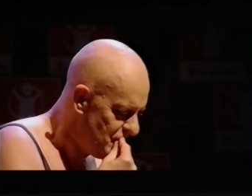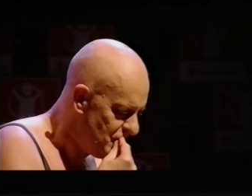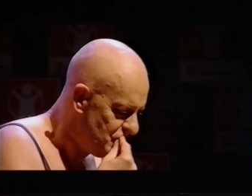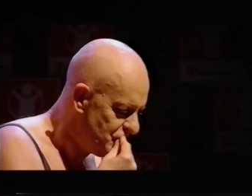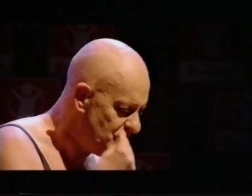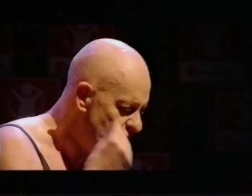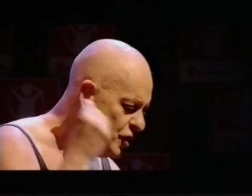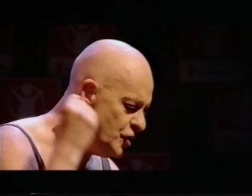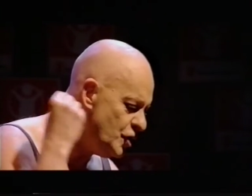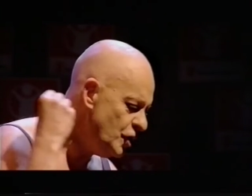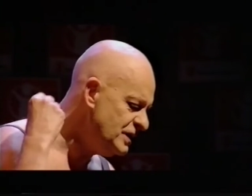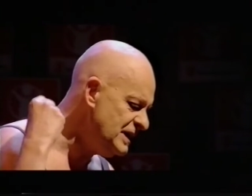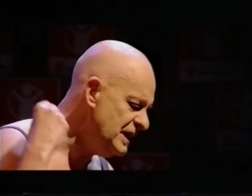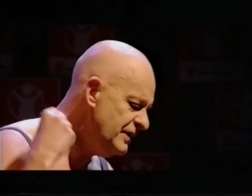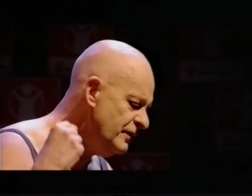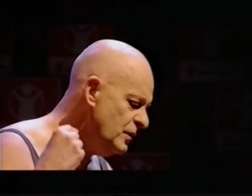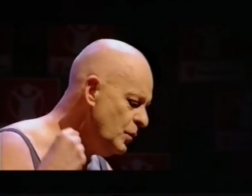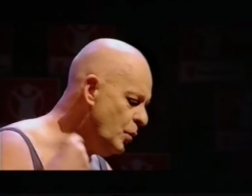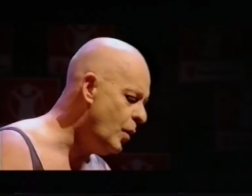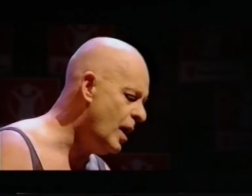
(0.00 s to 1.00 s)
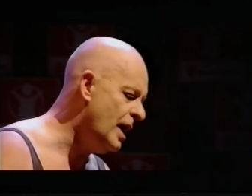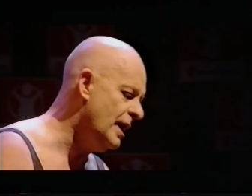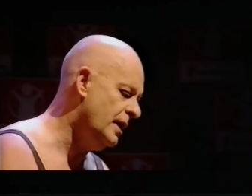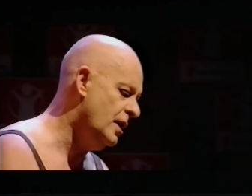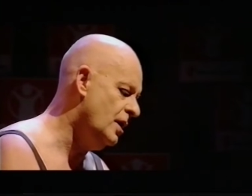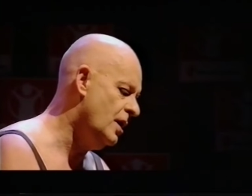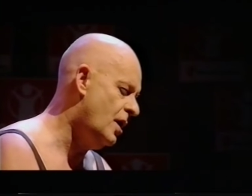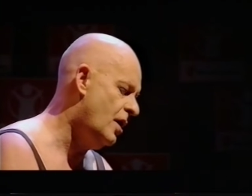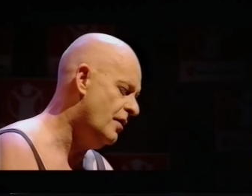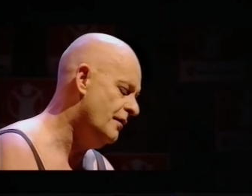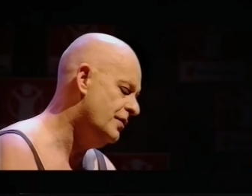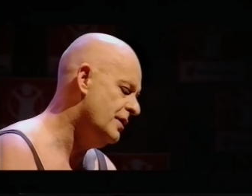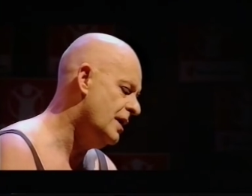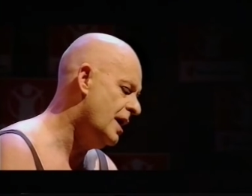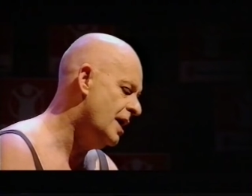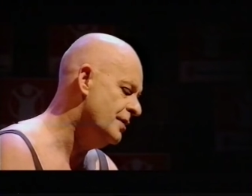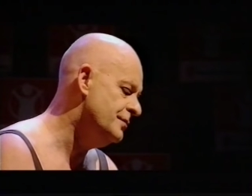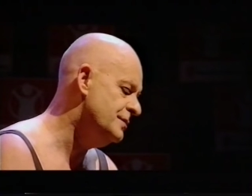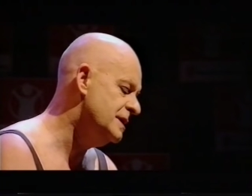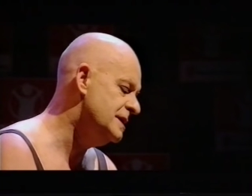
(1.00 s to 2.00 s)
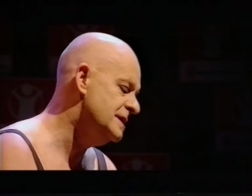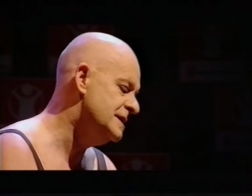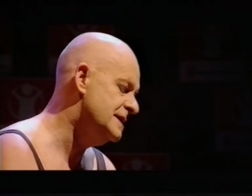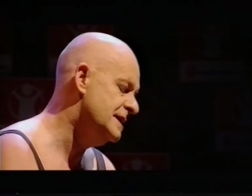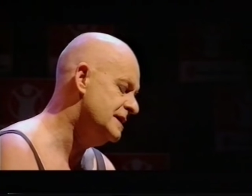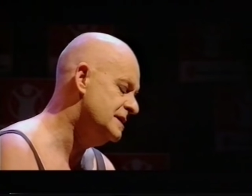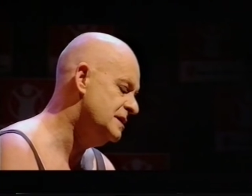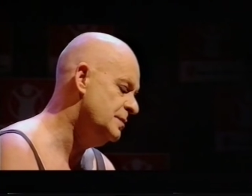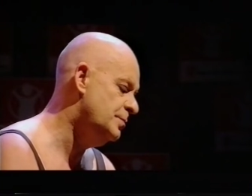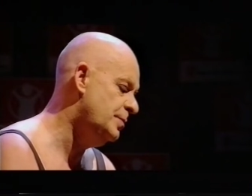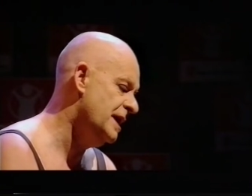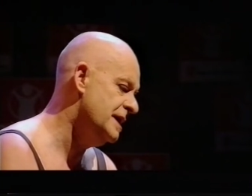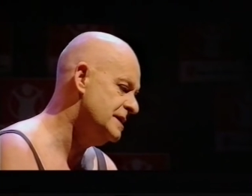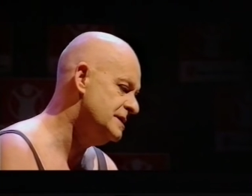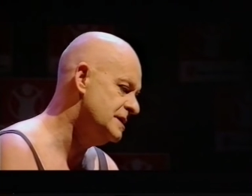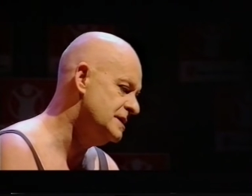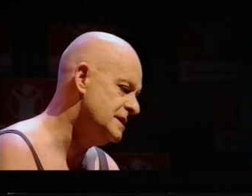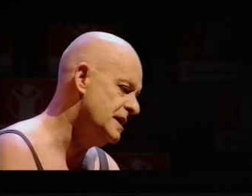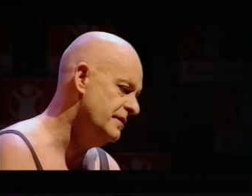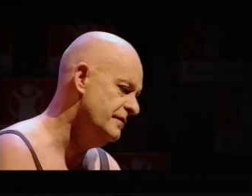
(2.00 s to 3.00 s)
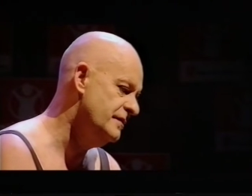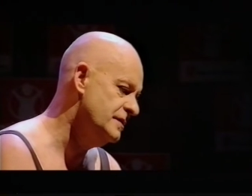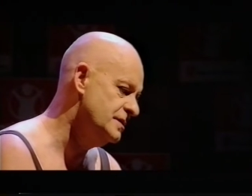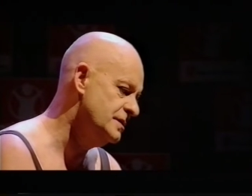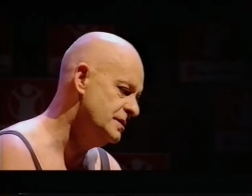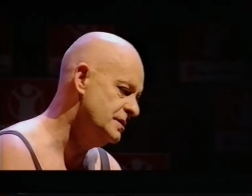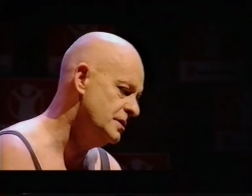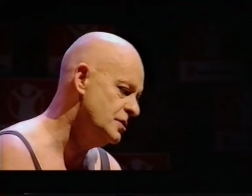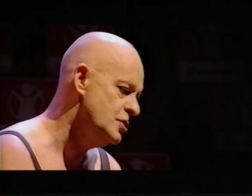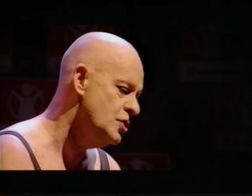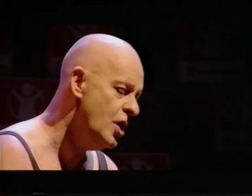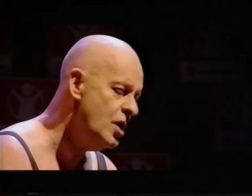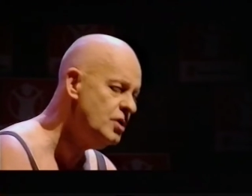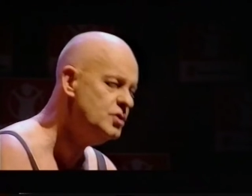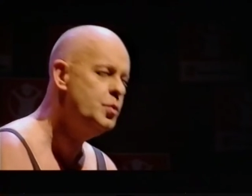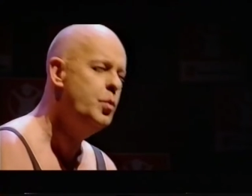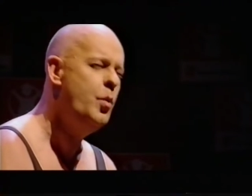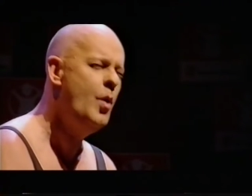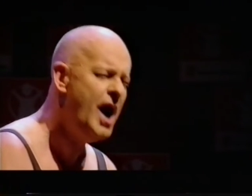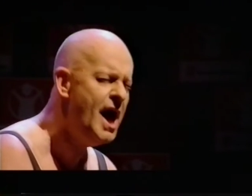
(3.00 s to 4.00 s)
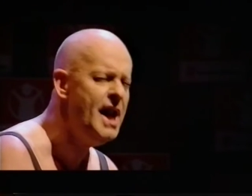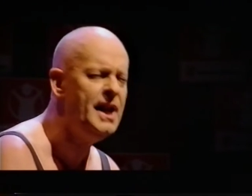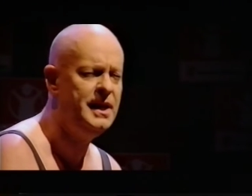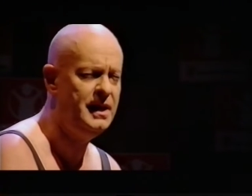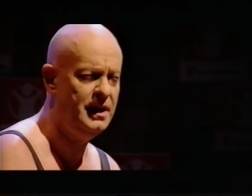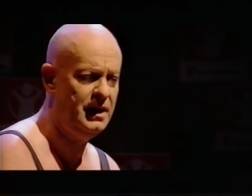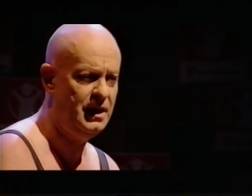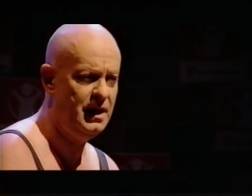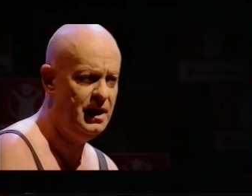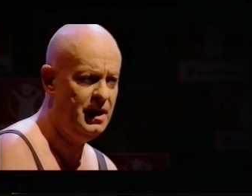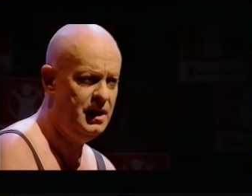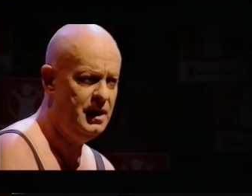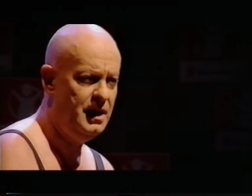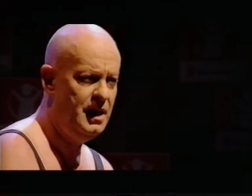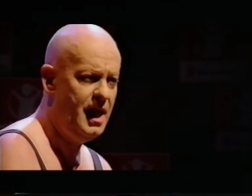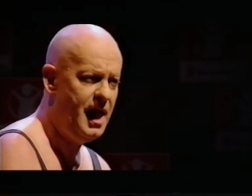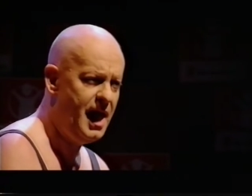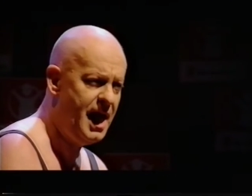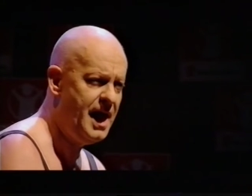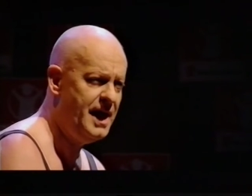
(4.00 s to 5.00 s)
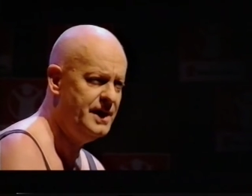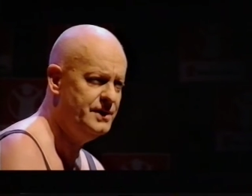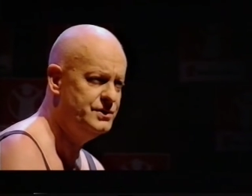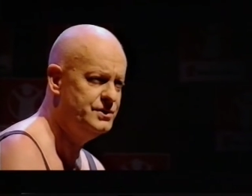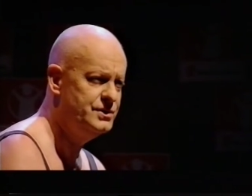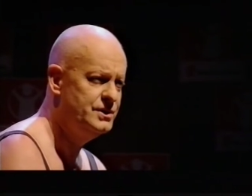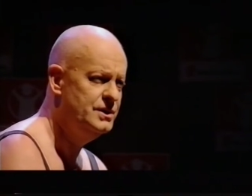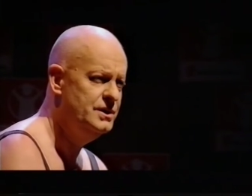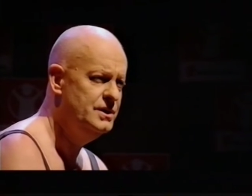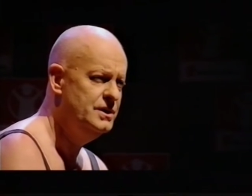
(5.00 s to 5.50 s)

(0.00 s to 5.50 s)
Not even one of the 160 places I visited, not one had